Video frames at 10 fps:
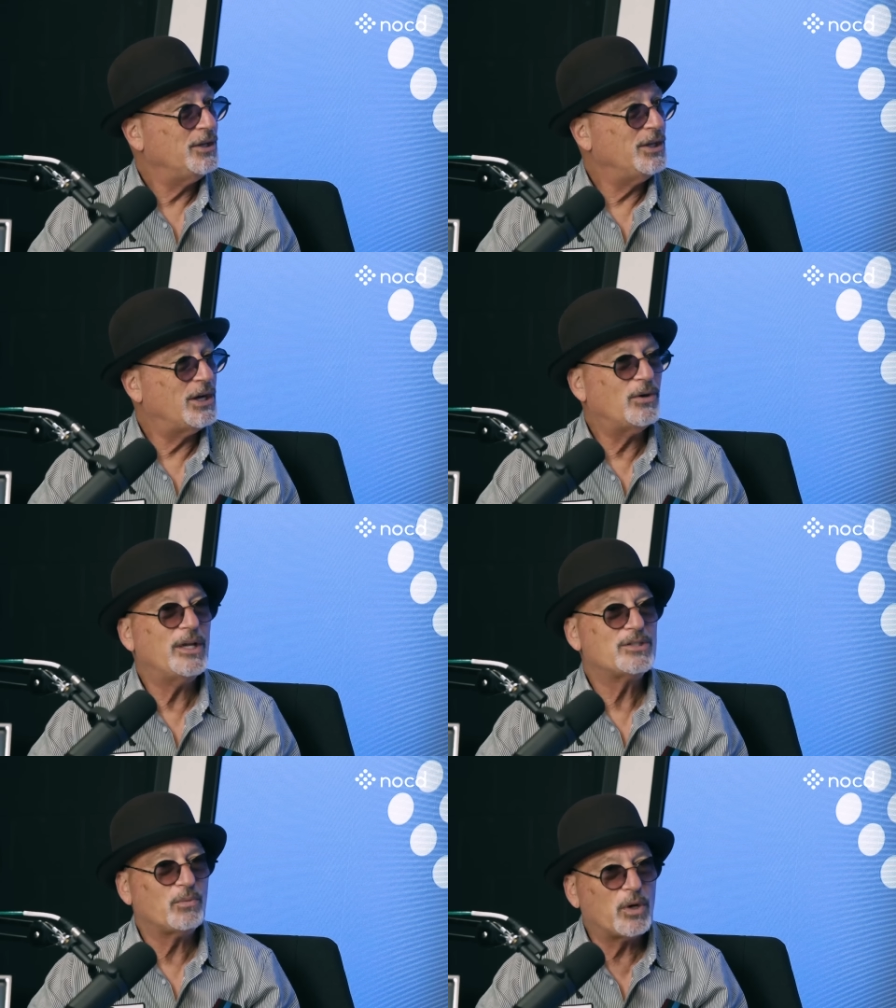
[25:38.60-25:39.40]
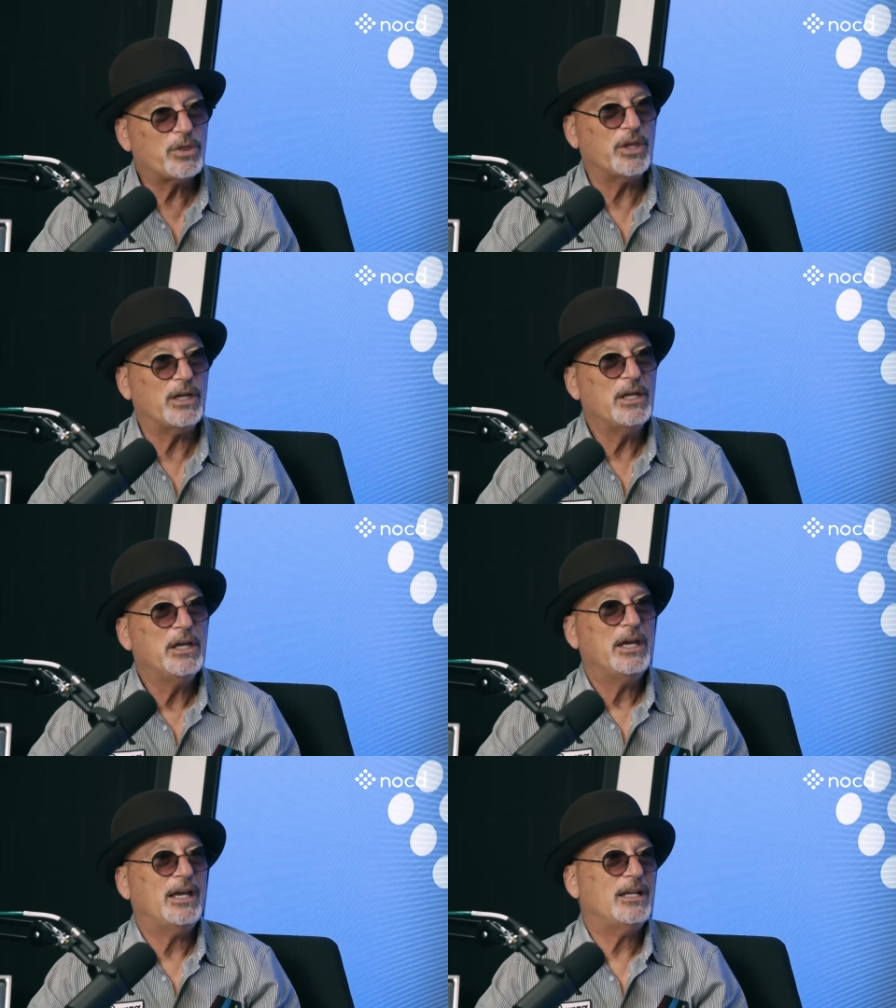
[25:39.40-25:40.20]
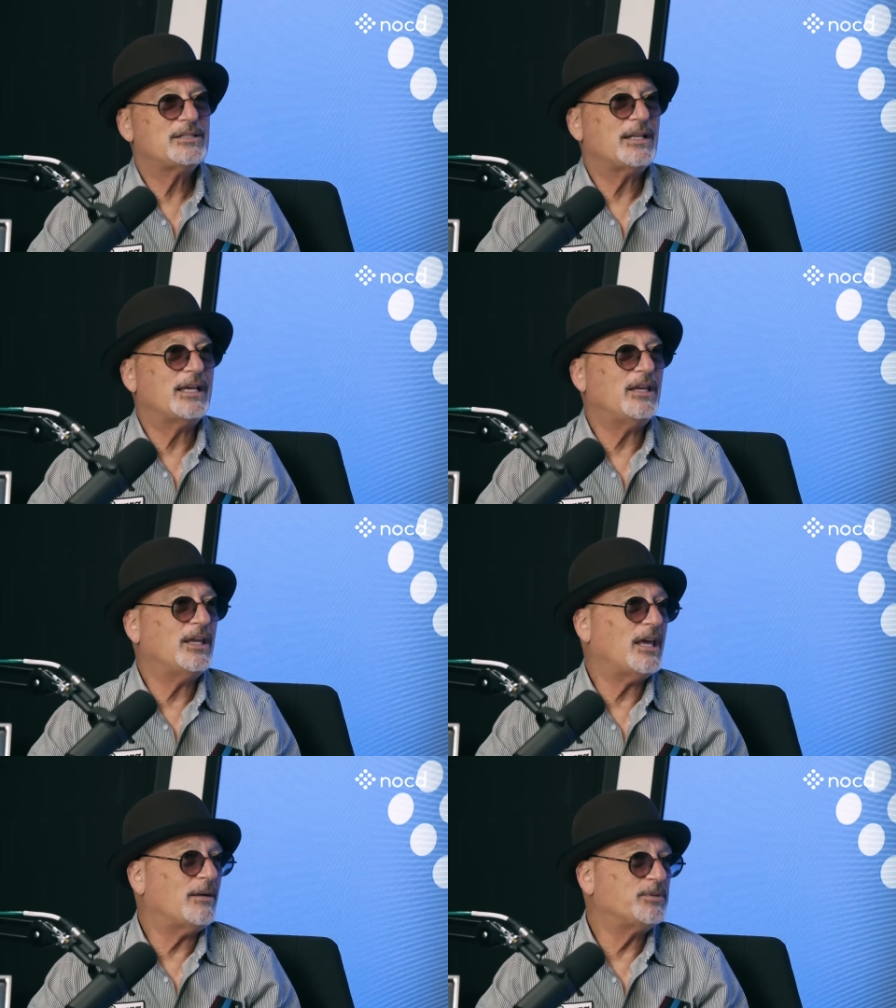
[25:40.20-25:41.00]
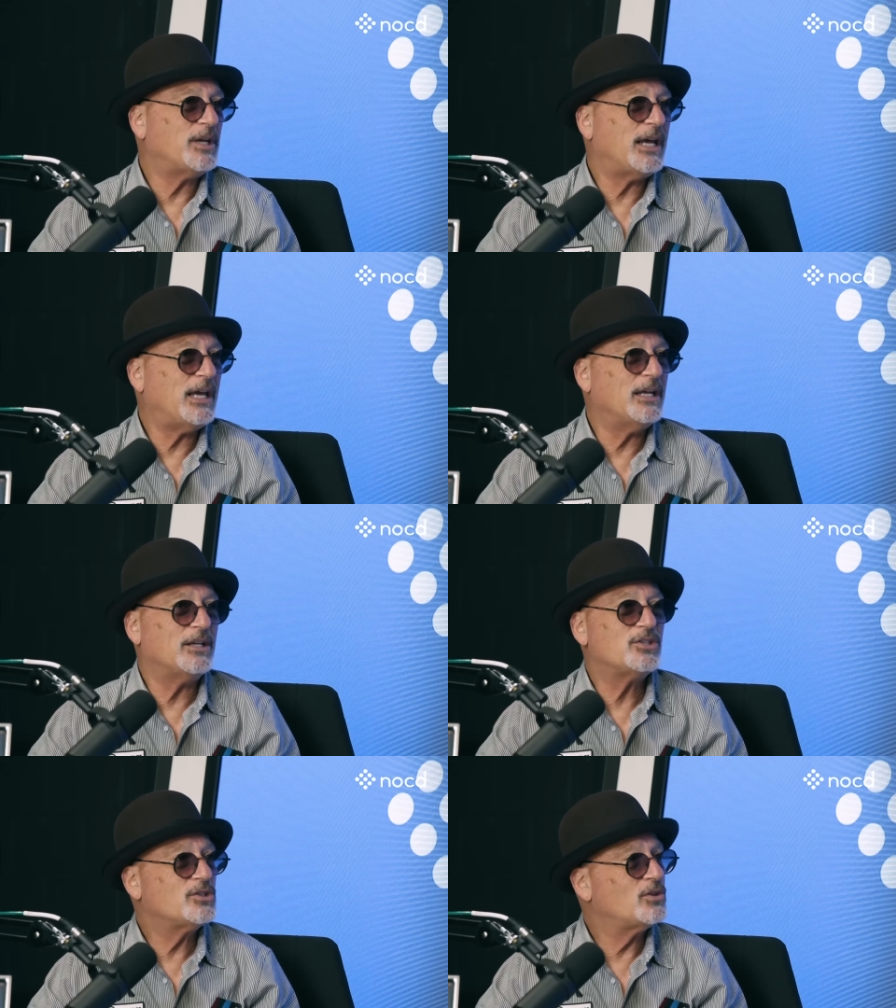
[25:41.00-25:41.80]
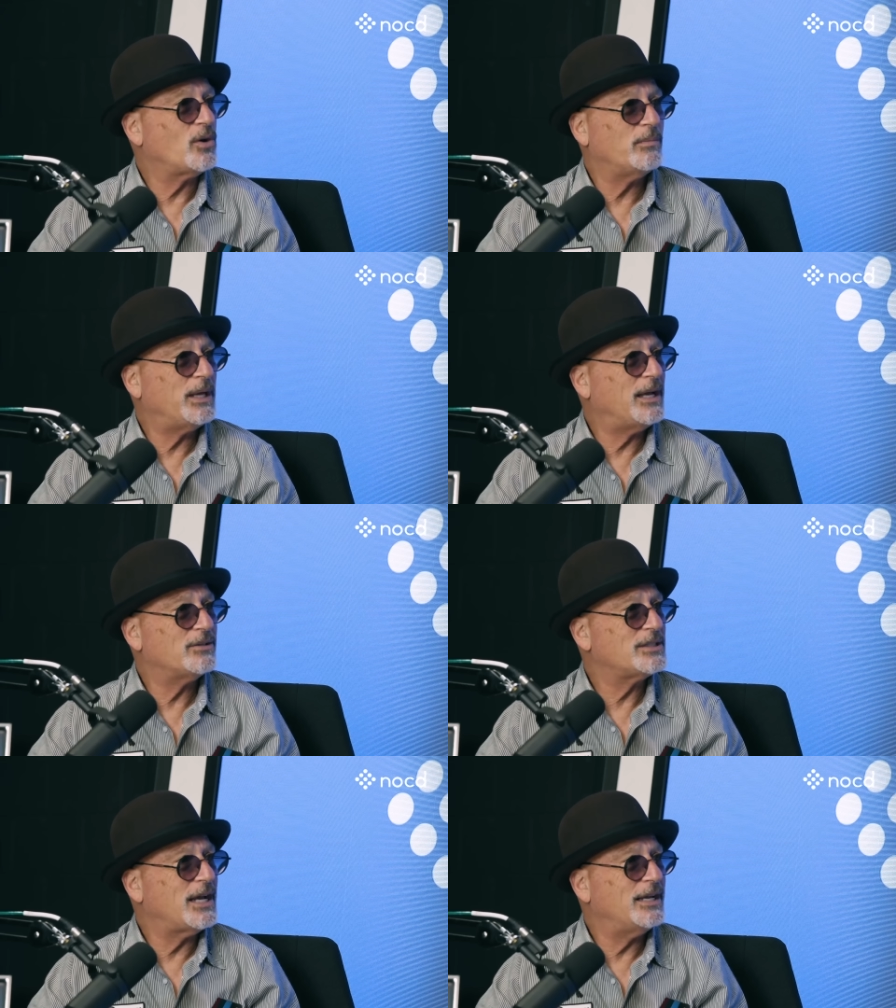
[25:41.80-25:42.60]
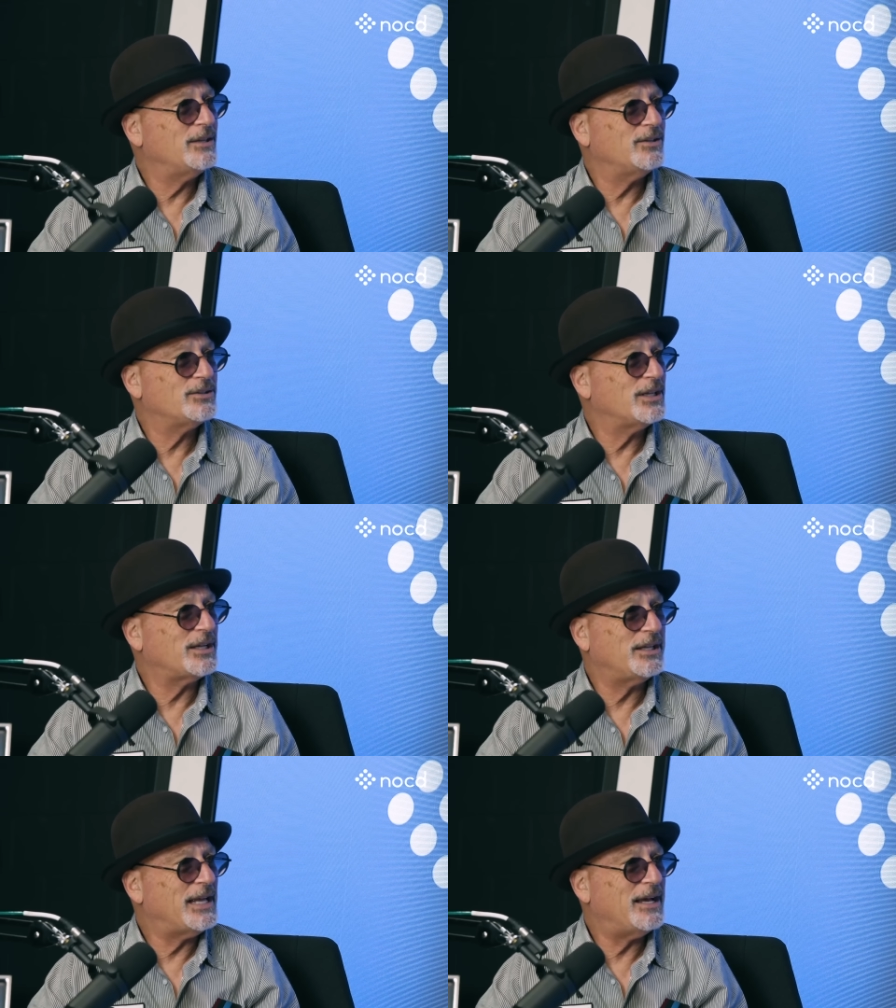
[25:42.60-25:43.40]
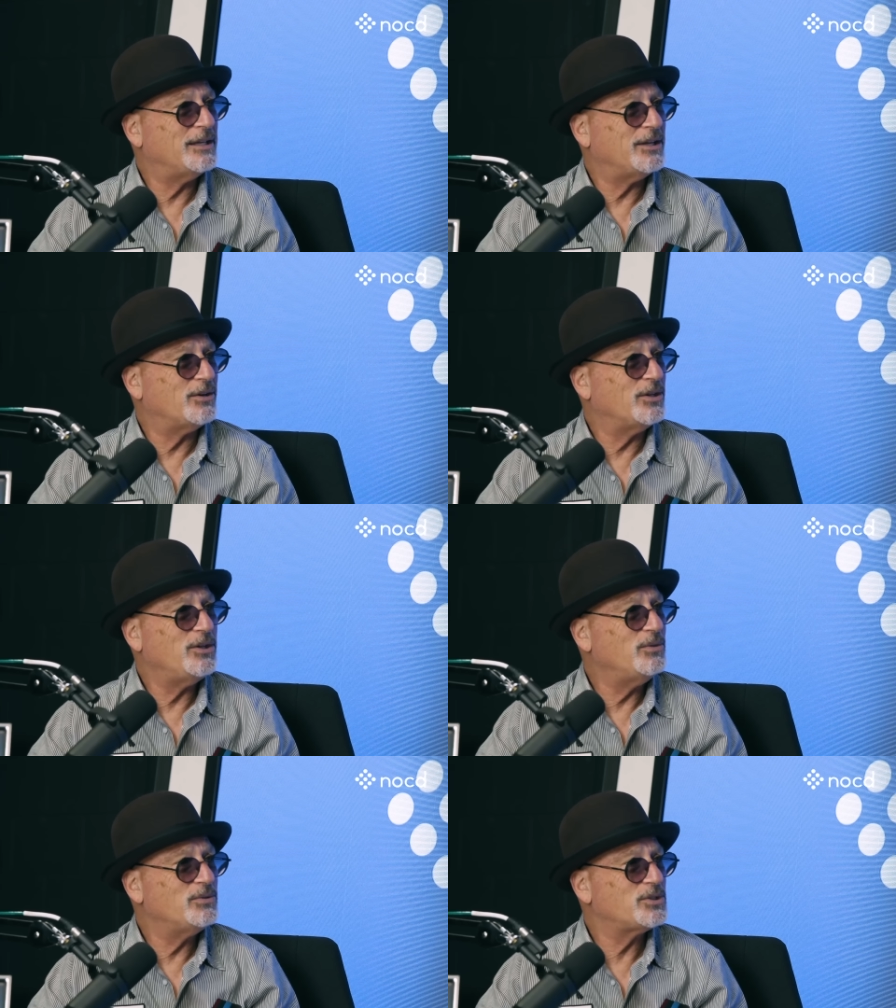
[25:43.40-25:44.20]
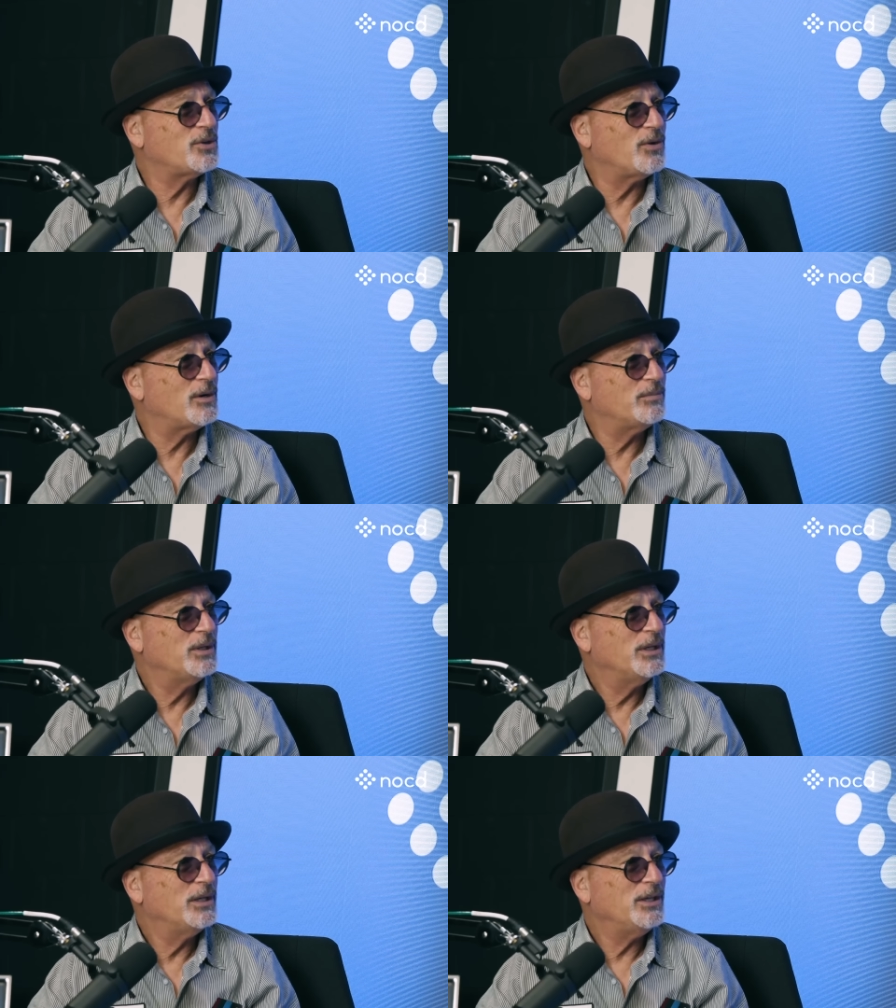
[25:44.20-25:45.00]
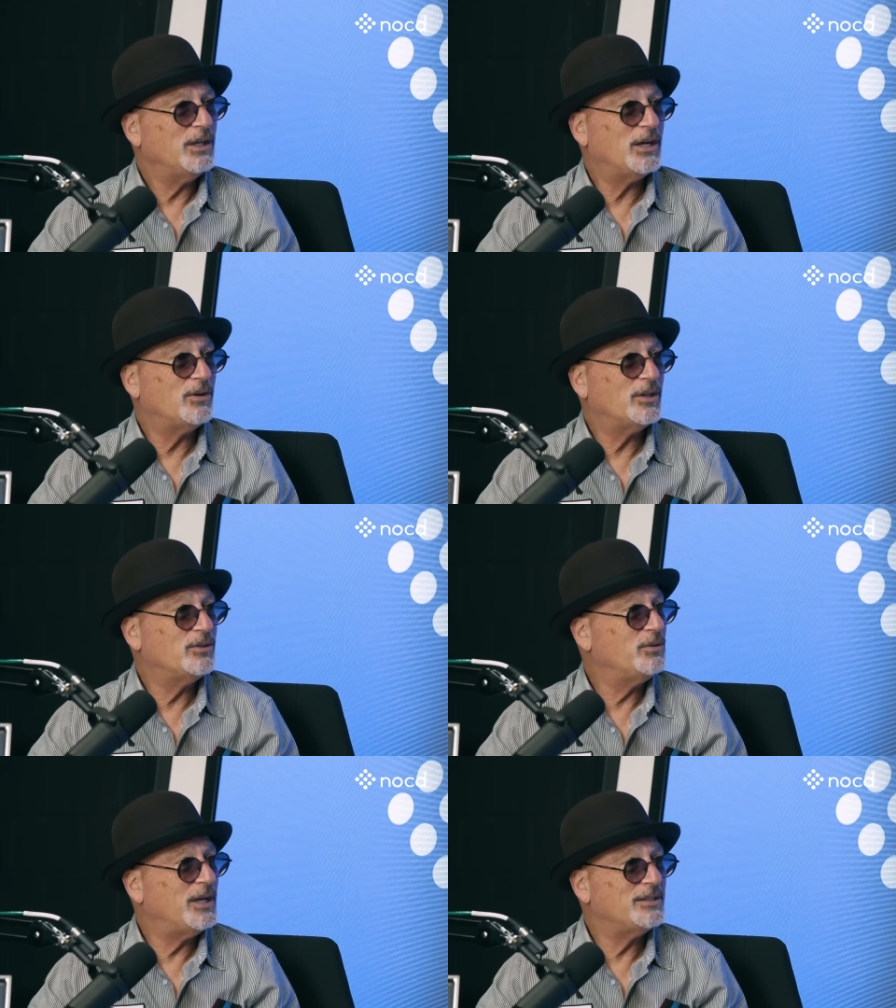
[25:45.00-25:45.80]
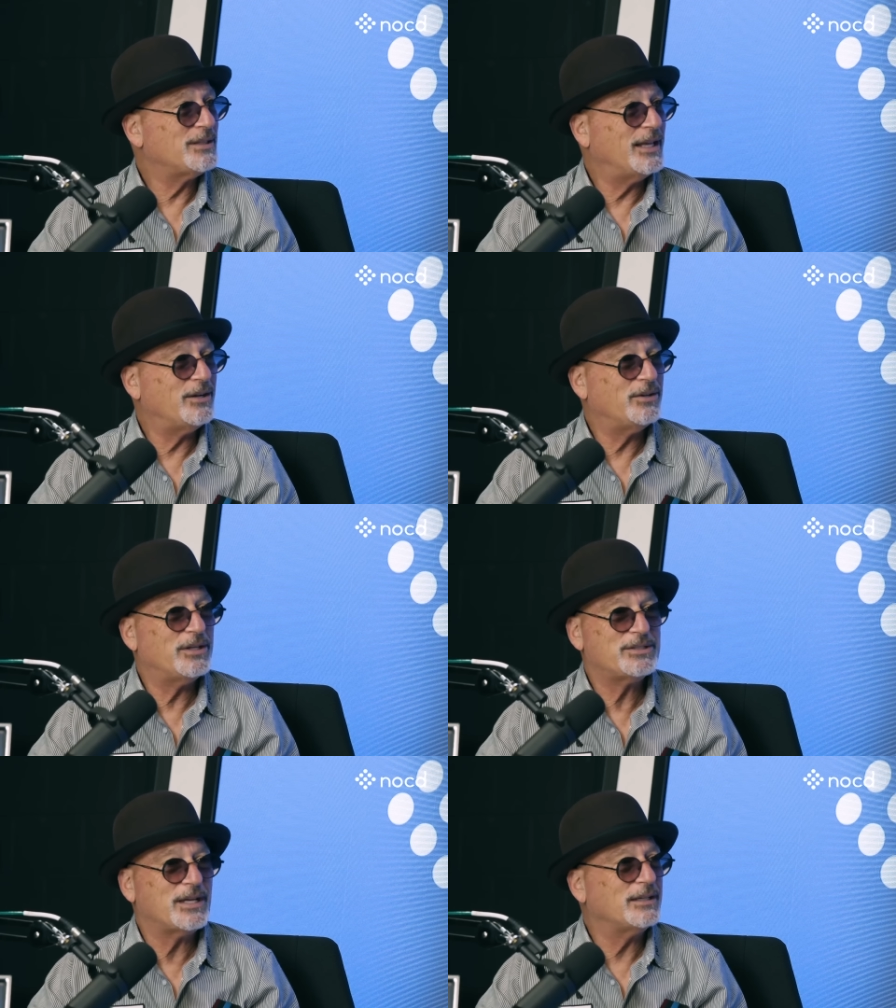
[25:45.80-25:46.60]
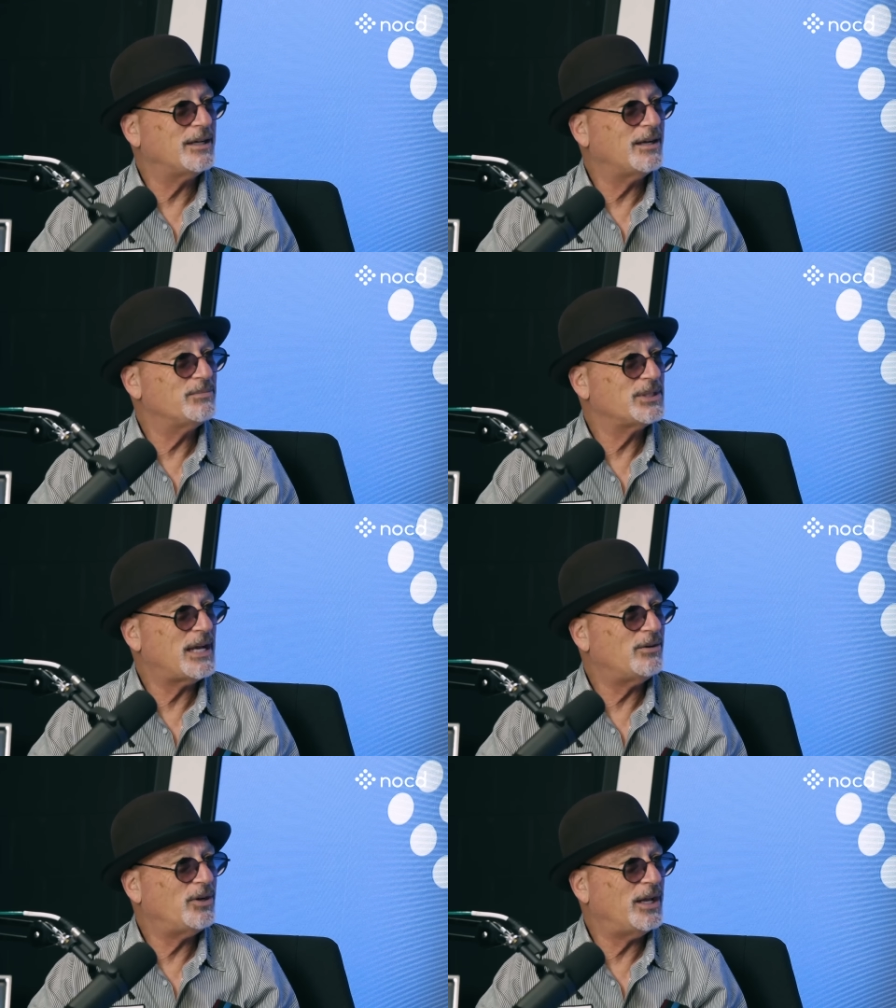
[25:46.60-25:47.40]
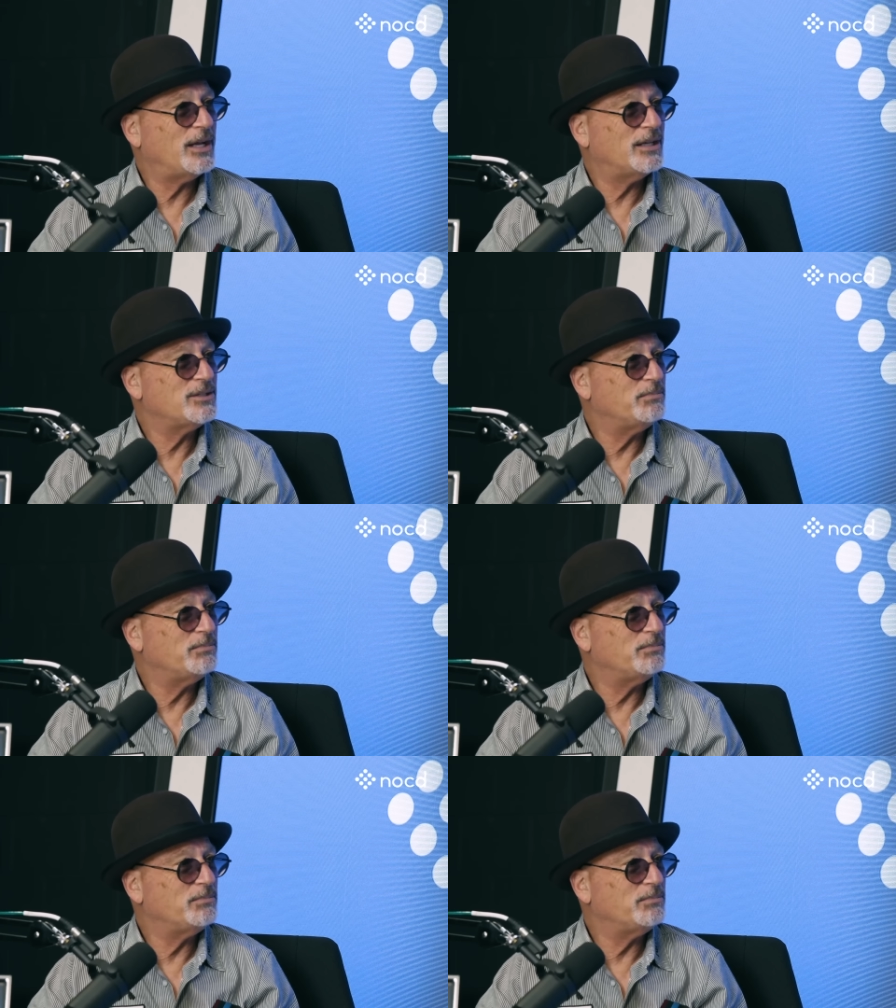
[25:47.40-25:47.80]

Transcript: You know, it's worth it. And it's like you get up today and it's storming outside and there's a cloud, you know, a huge storm, you know, and two days later the sun comes out and it's a